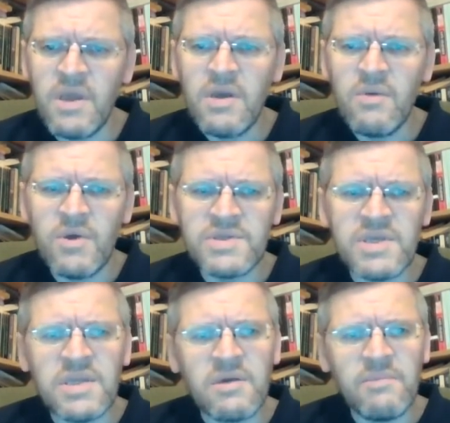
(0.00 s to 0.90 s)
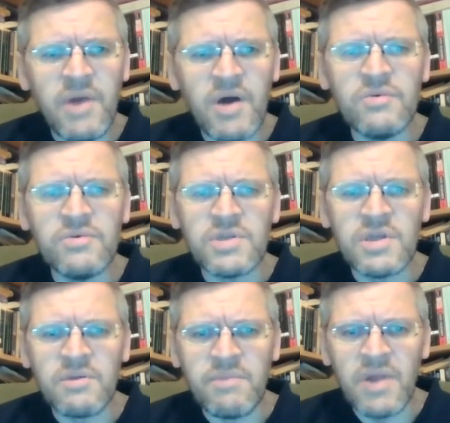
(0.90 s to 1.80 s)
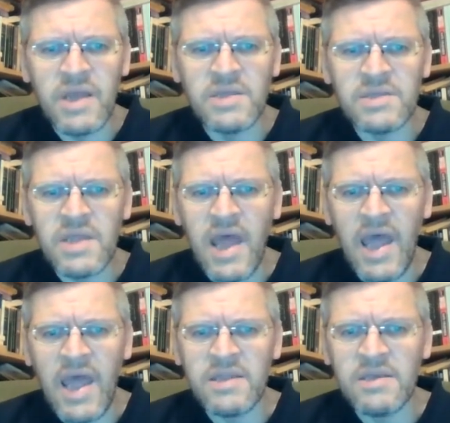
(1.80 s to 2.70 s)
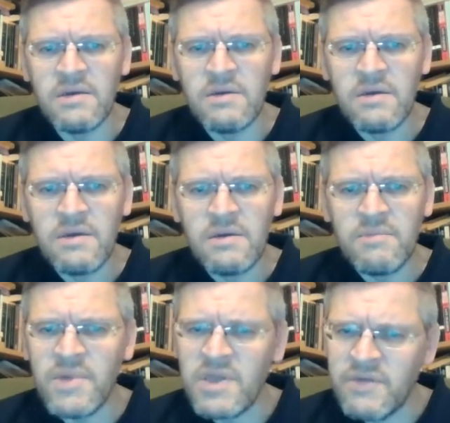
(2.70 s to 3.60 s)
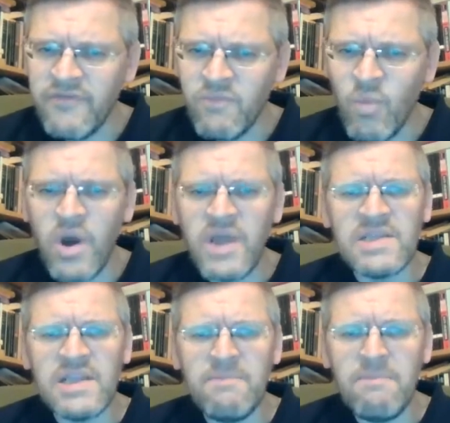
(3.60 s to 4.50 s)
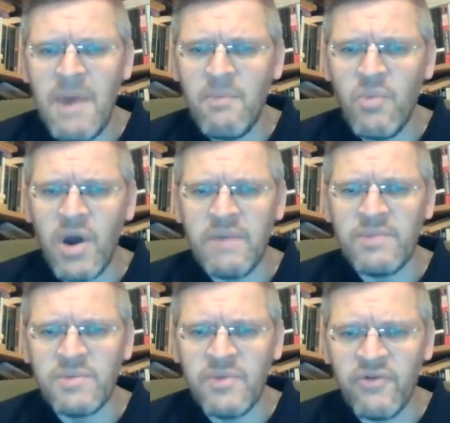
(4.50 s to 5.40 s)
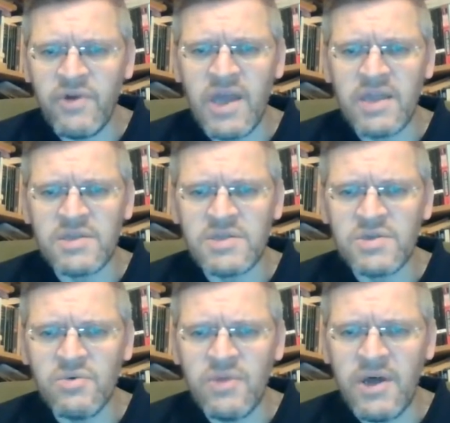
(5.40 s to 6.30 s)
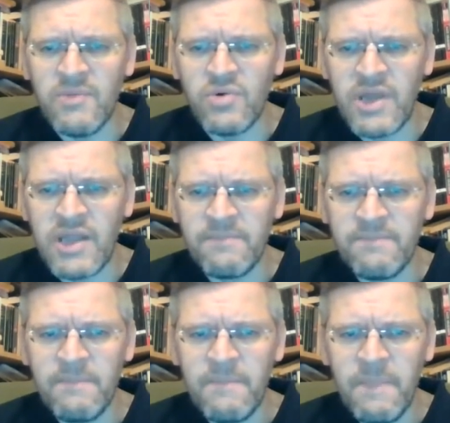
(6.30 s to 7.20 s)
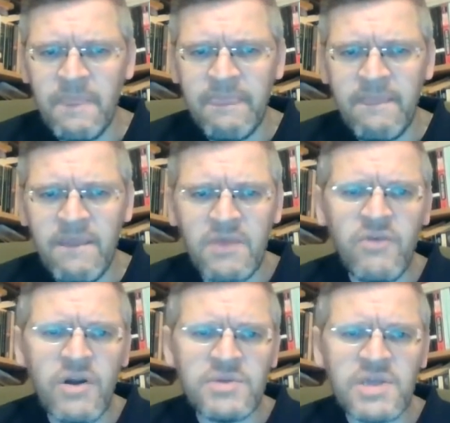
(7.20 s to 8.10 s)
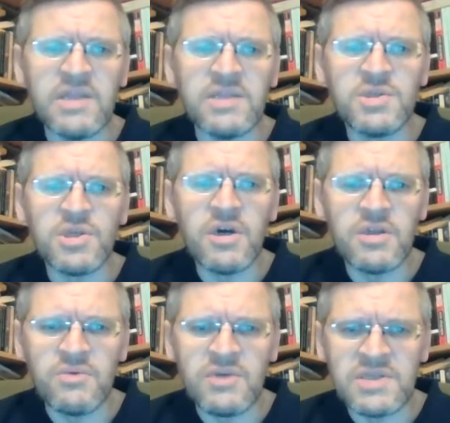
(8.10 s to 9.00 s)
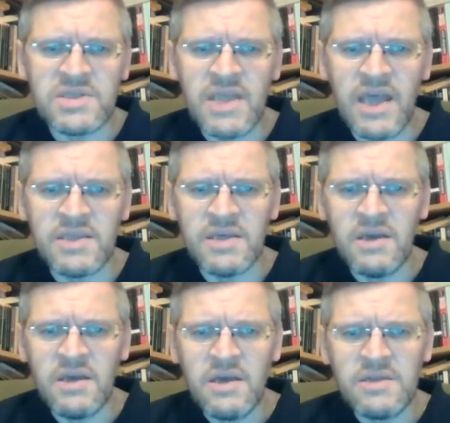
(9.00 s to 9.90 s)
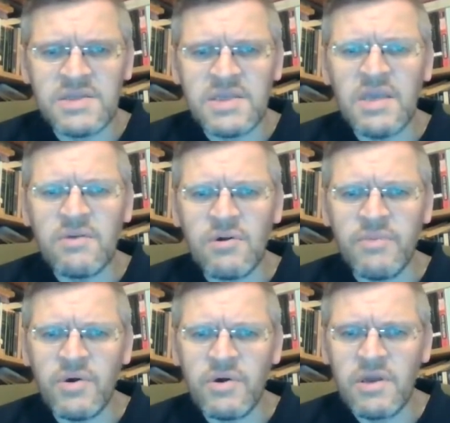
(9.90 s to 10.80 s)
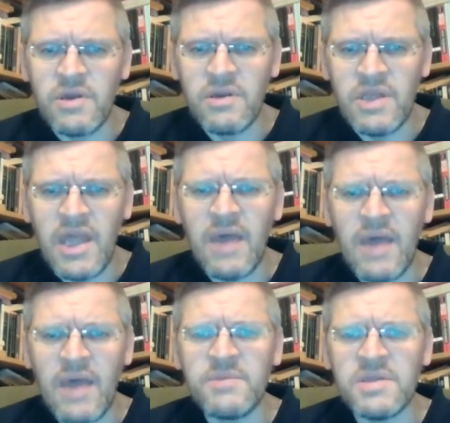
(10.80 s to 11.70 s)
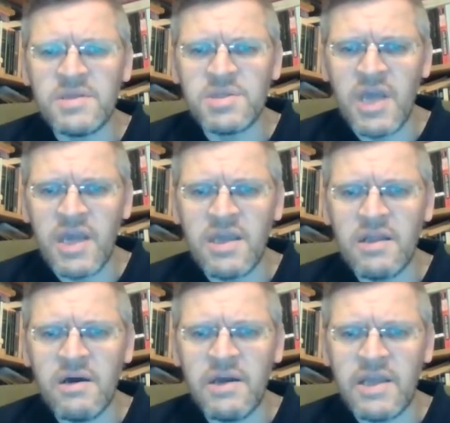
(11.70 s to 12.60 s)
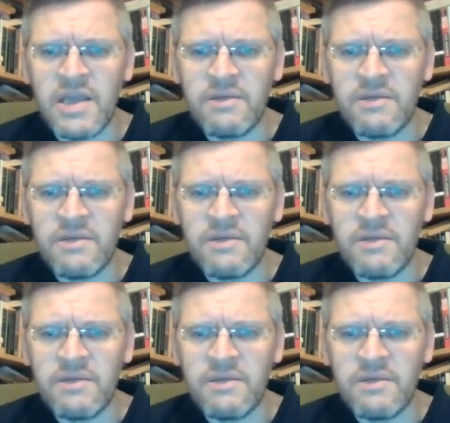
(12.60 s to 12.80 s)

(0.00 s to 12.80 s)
Once he'd composed the complaint to the head, they'd wisely mem-wiped before getting to school that morning. He wrote it in his journal instead, the secret book he kept in his jacket lining.